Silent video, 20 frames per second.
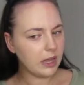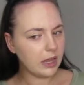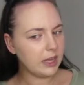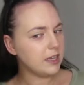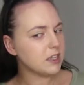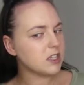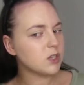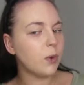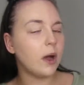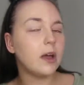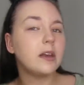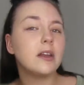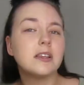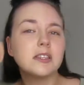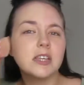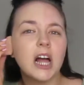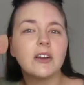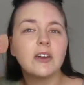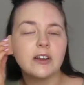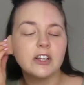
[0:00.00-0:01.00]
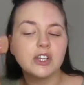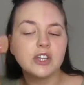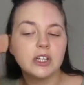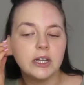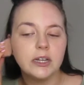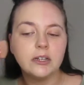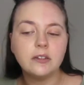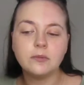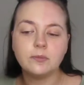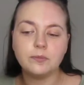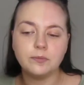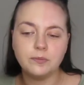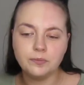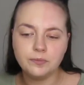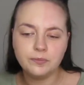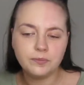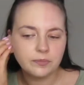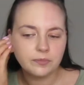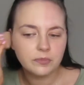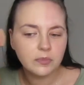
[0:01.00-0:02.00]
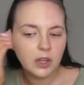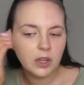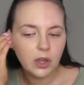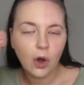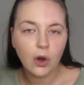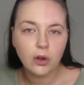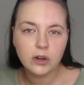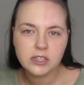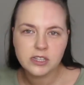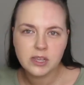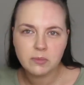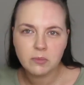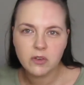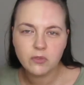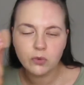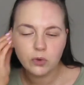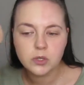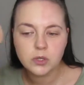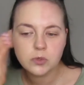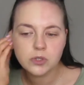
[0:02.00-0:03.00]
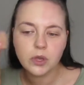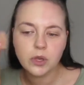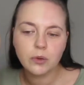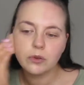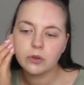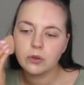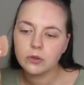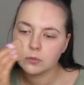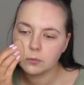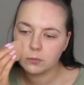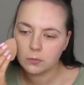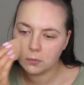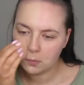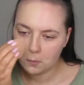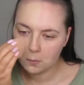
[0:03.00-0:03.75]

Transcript: It's quite a nice colour actually. Honestly, my voice, what's going on?